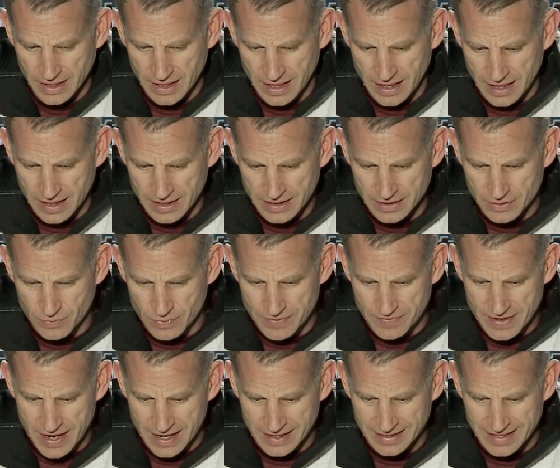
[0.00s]
I think we've
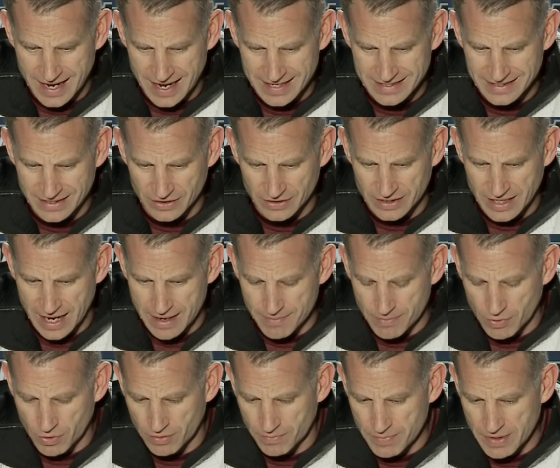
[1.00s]
got guys that are
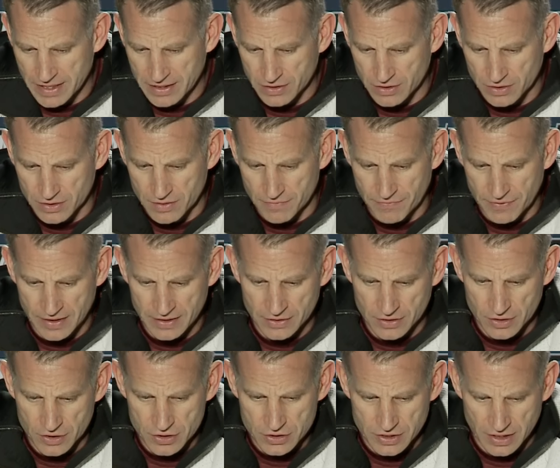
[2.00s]
capable of being good
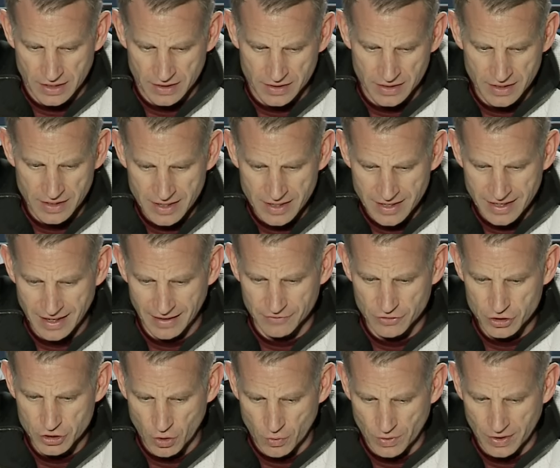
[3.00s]
defenders that have
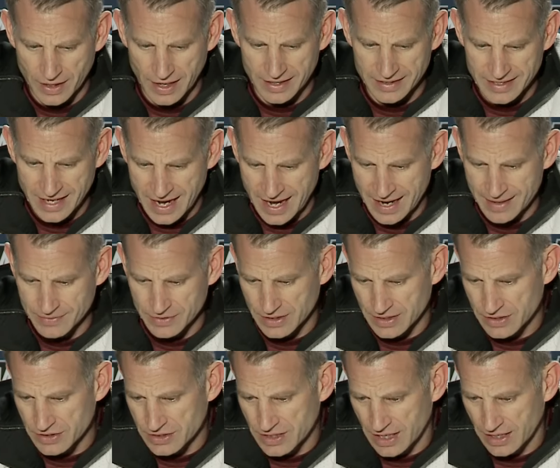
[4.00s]
shown it at times. They
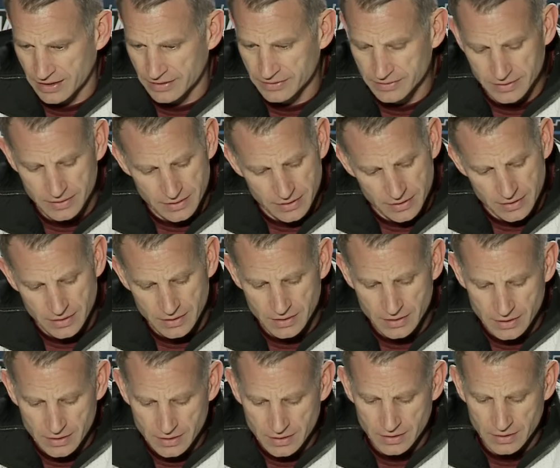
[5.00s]
just got to
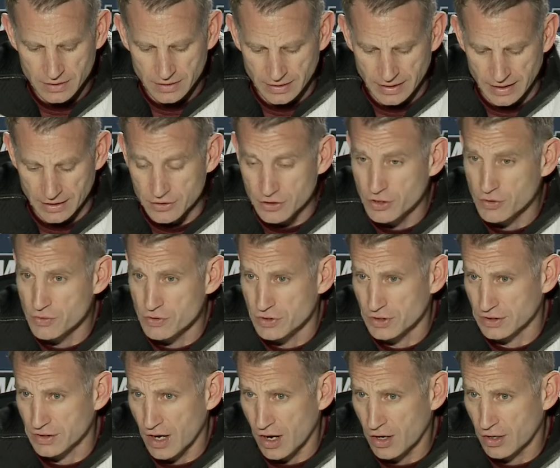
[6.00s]
they got to choose to
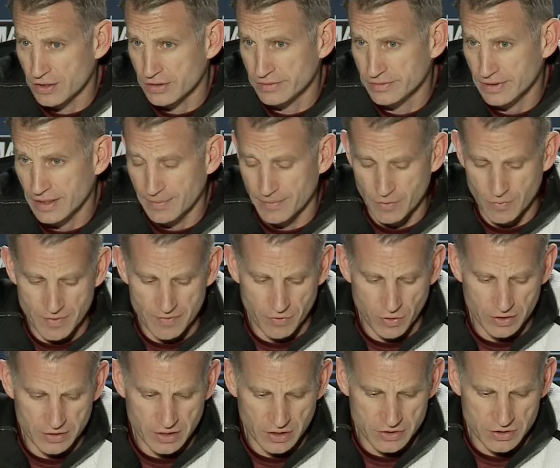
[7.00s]
guard. I mean, we've
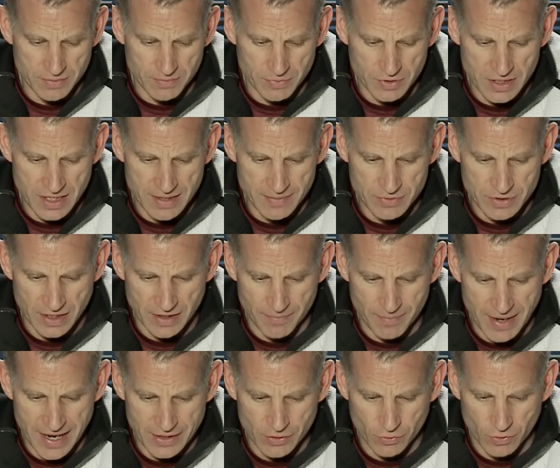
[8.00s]
looked at some teams that have
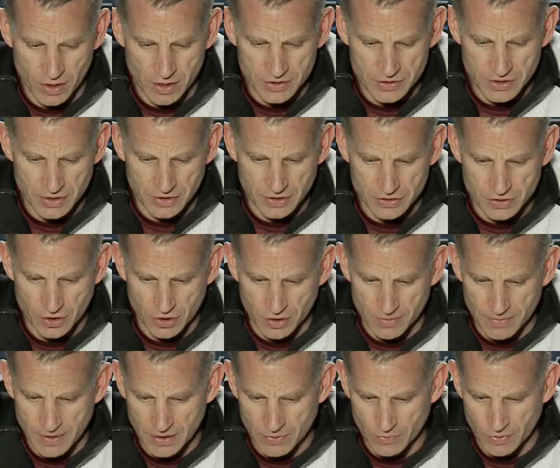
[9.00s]
made runs in the
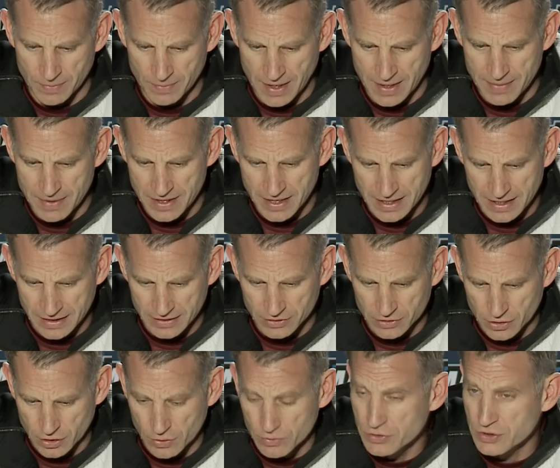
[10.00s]
tournament when maybe they didn't
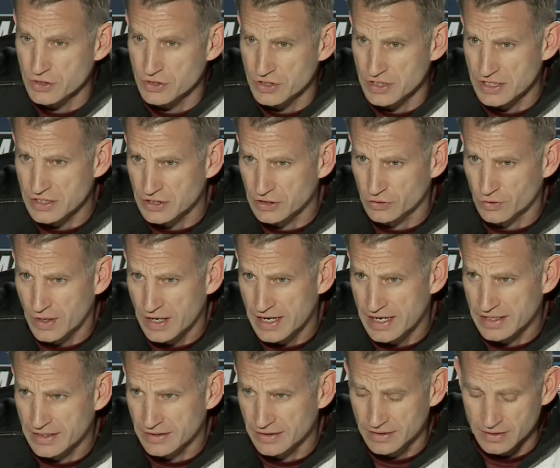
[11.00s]
close the season great.
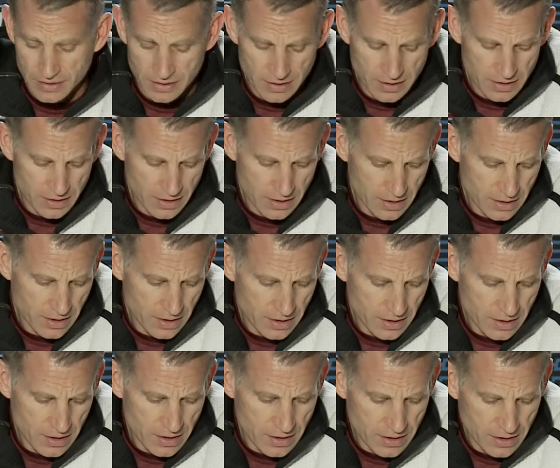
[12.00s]
And,
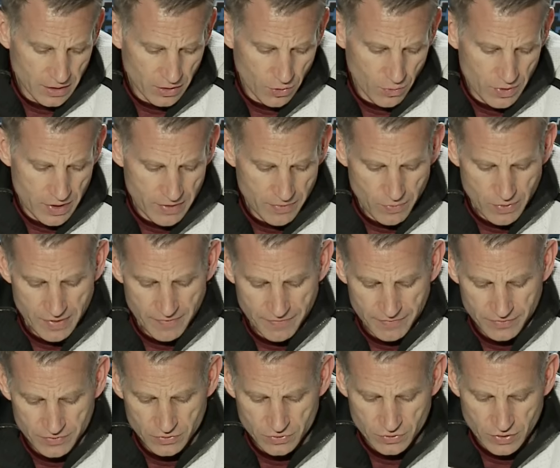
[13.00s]
you know, we, we've
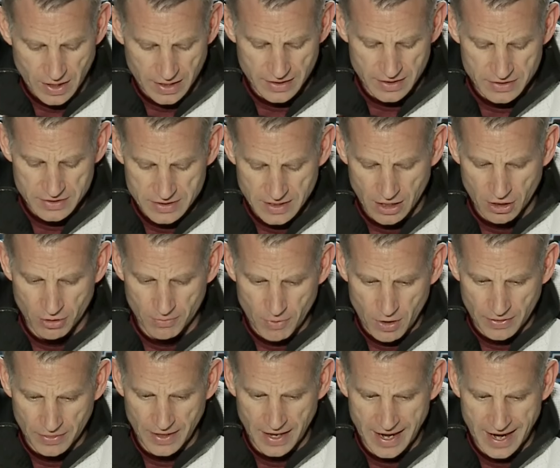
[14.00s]
tried to sell them
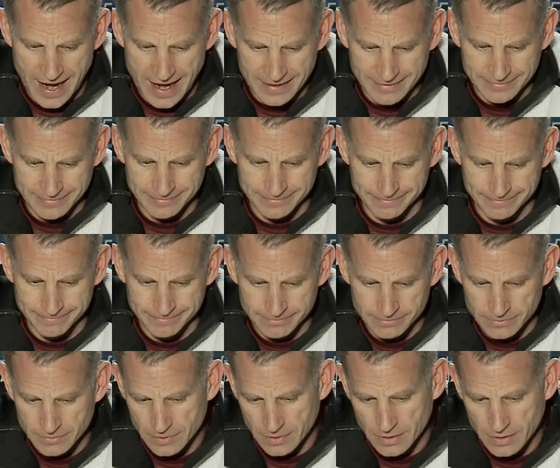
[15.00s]
on that. And,
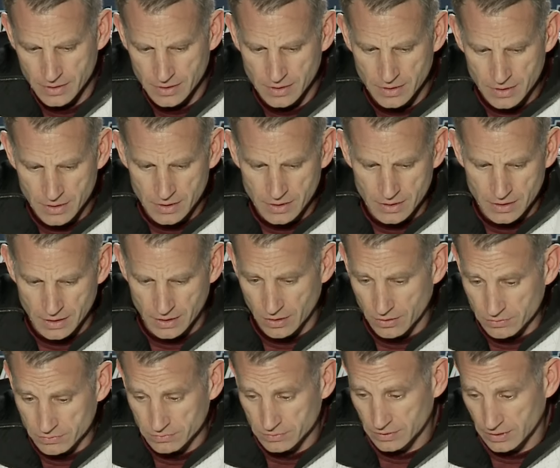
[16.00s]
you know,
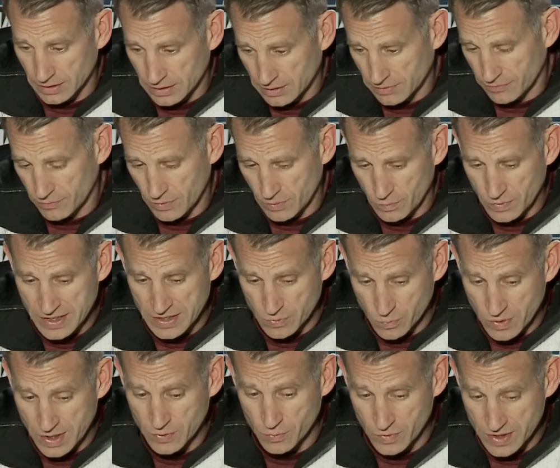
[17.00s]
if when we
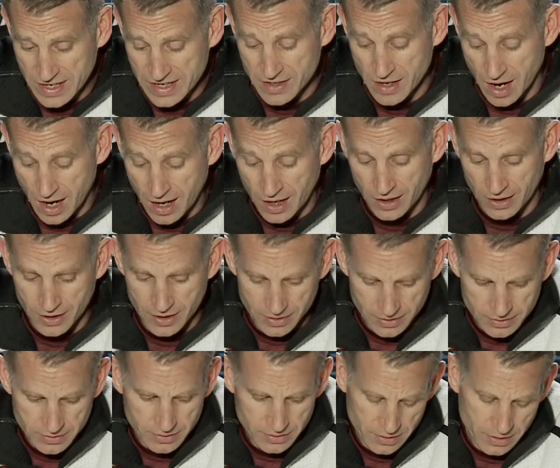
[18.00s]
when we guard,
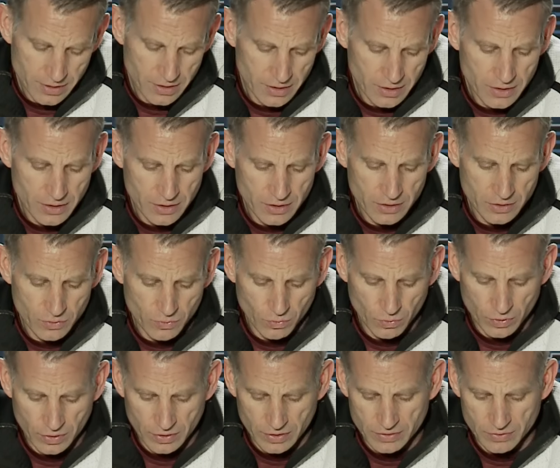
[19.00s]

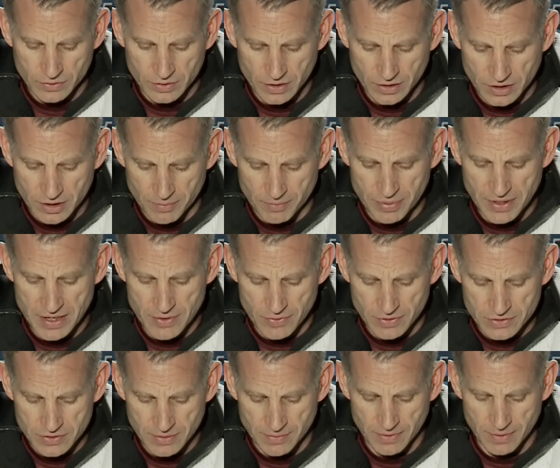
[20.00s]
we can compete with
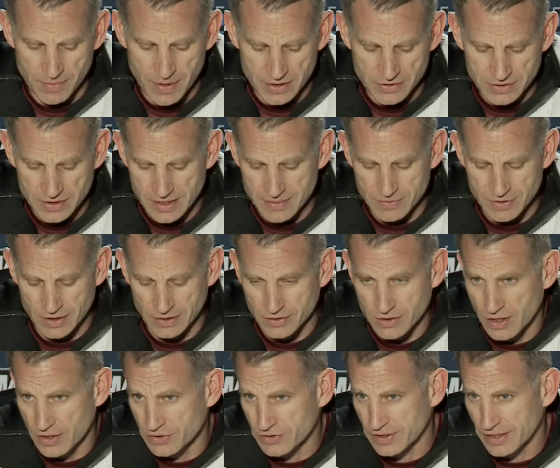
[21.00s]
some of the best teams in the
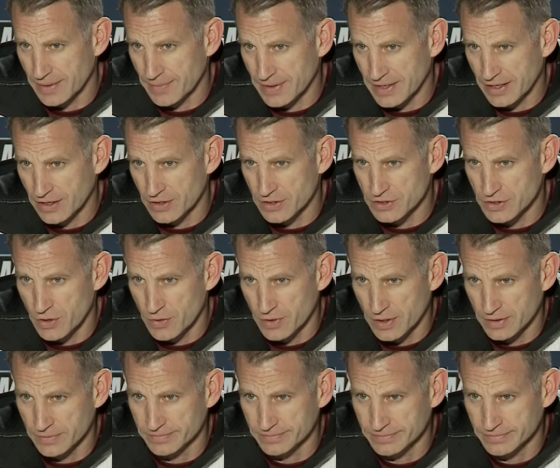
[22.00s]
country. I mean, Arizona,